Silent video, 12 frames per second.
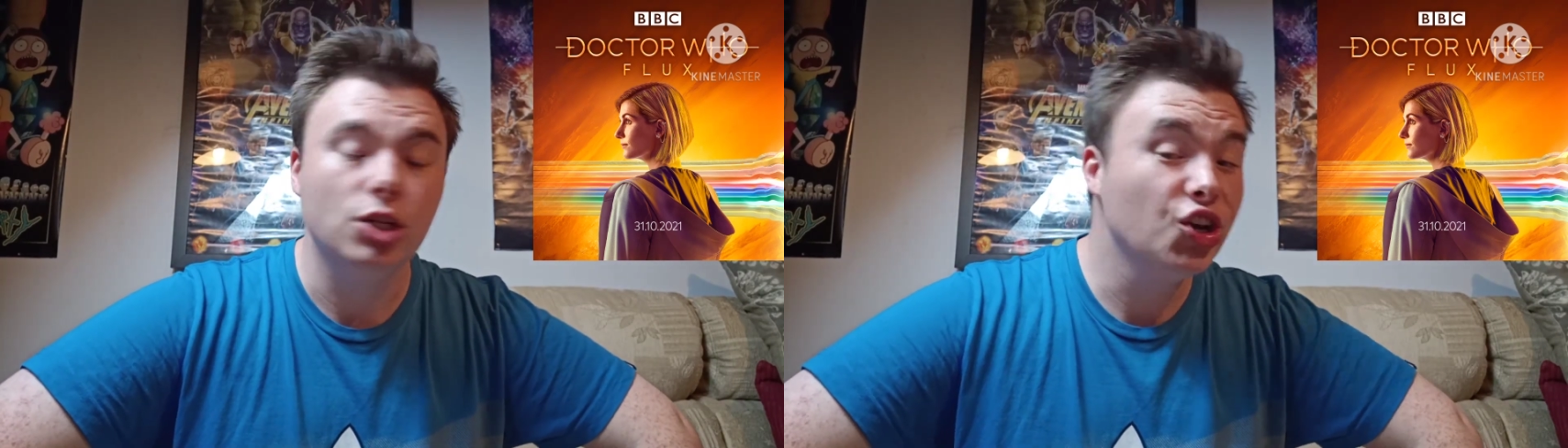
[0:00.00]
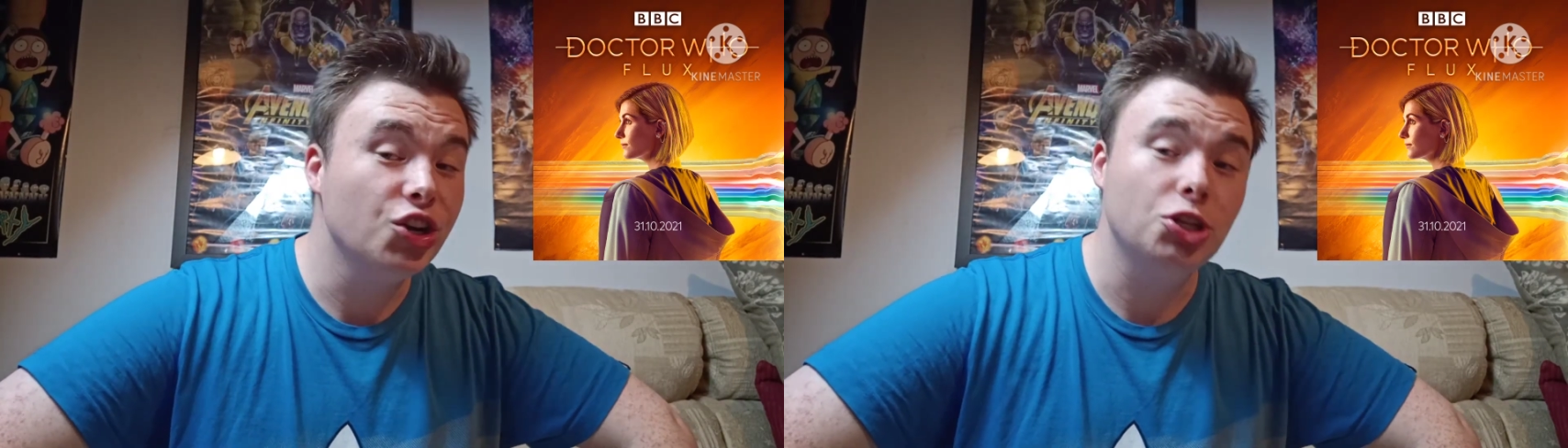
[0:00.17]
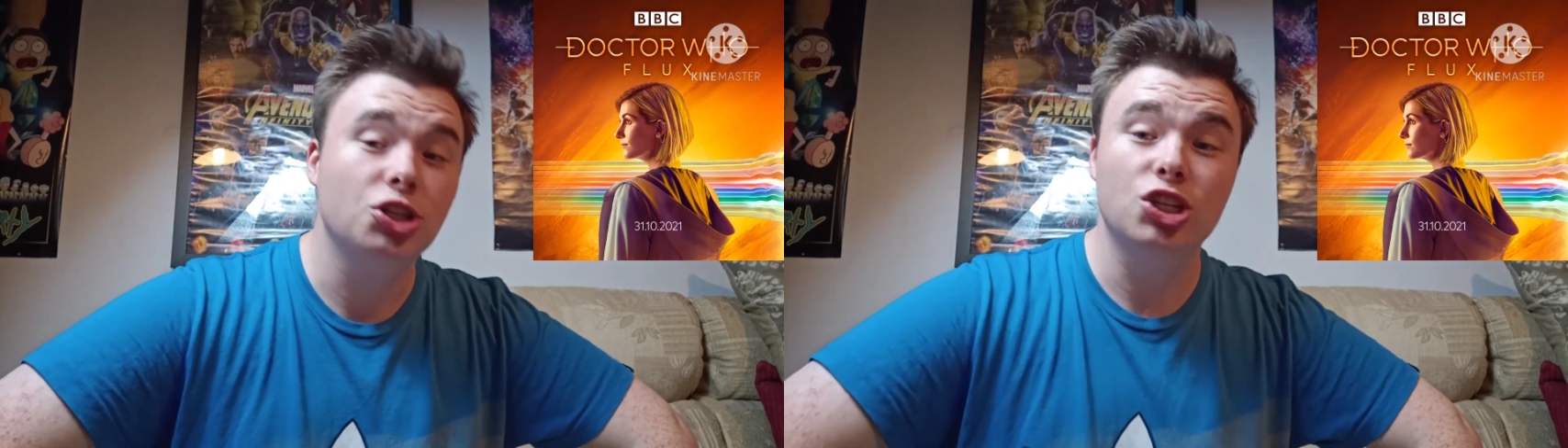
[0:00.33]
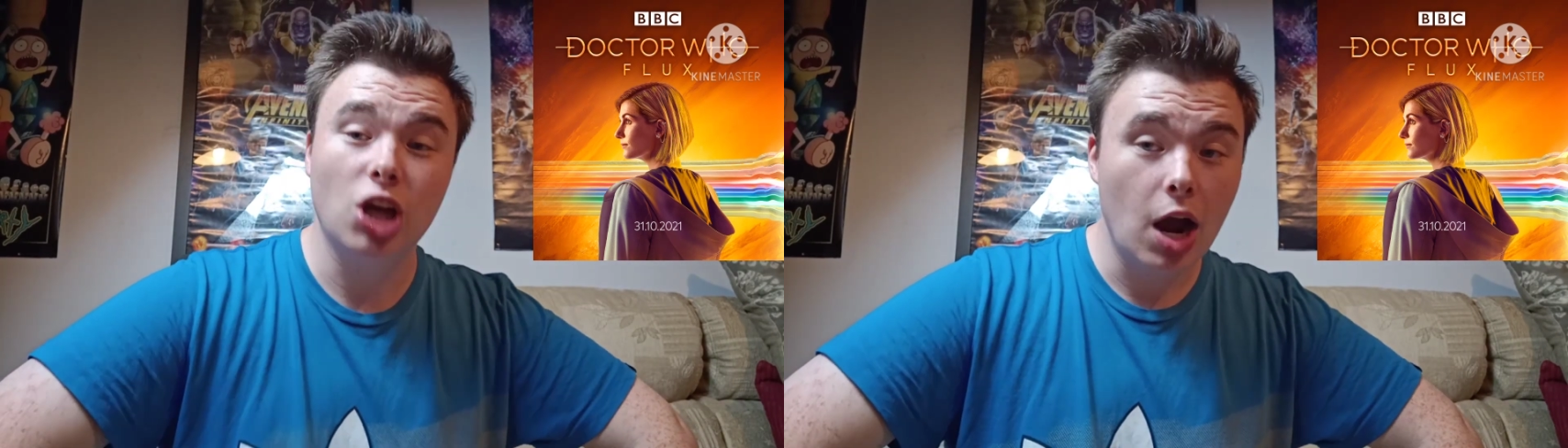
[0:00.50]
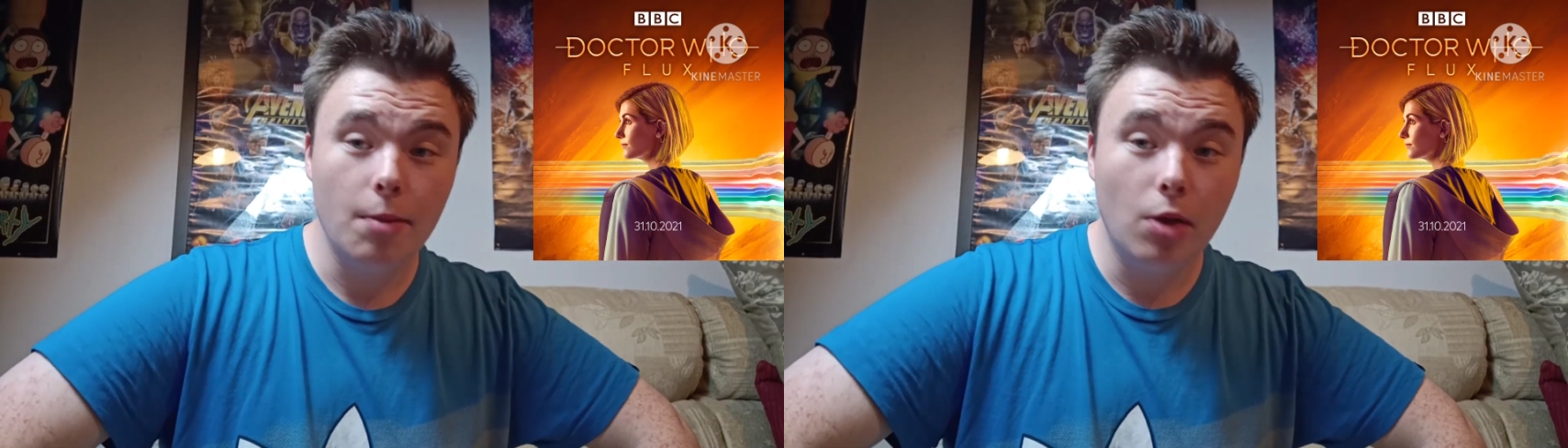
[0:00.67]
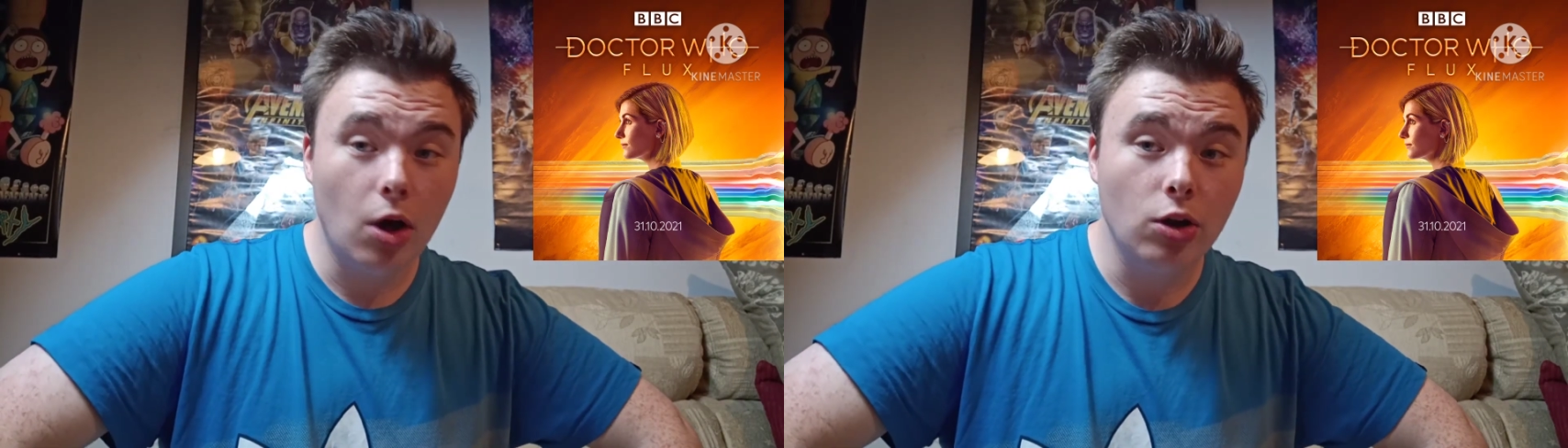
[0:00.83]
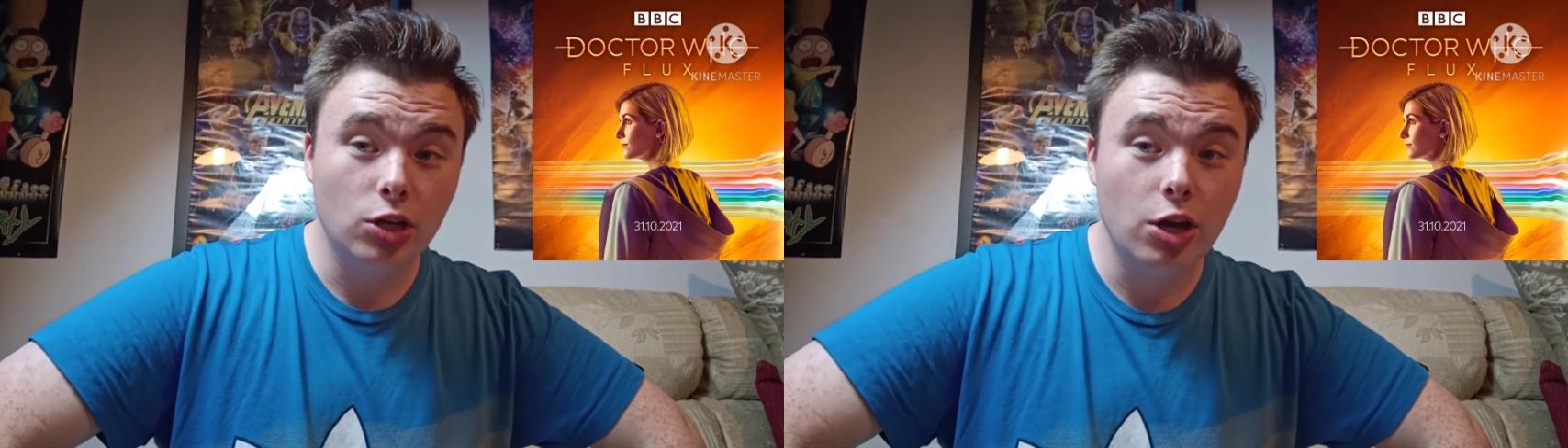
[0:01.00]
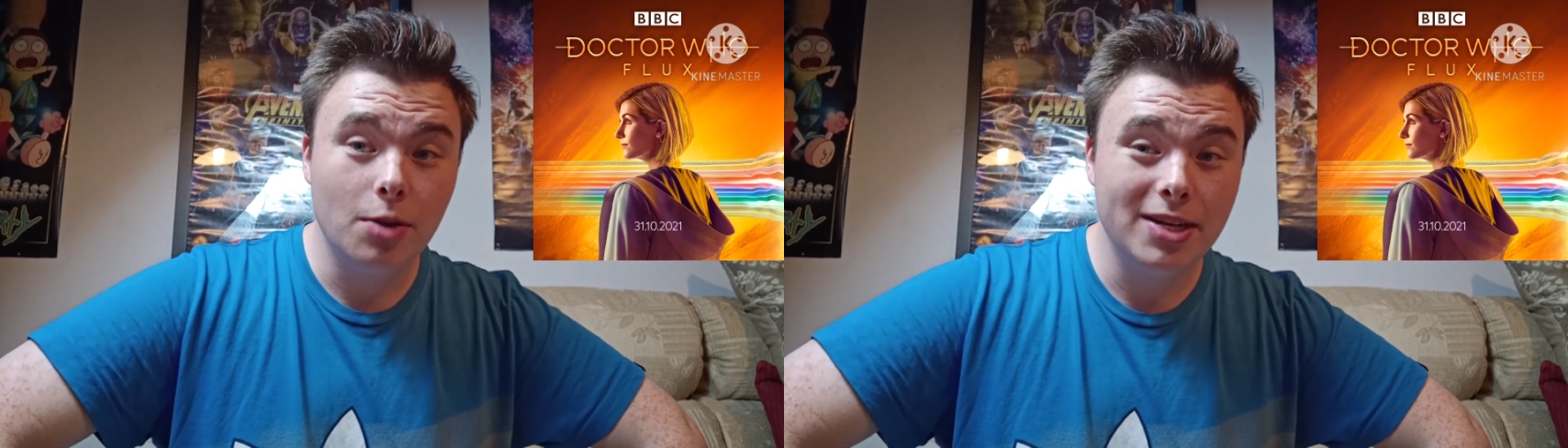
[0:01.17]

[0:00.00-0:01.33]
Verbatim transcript: Good, because I'm not going to